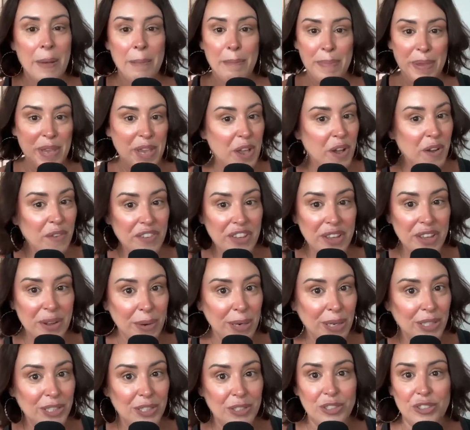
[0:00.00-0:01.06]
POV
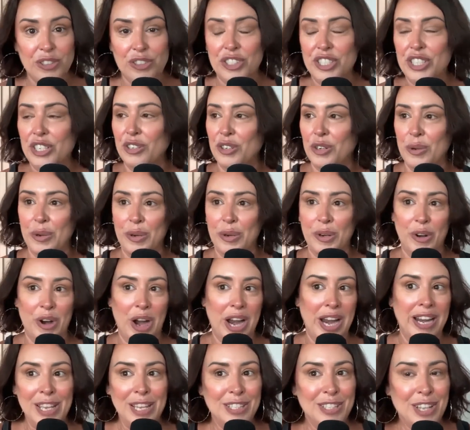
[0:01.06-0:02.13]
reels are still doing great.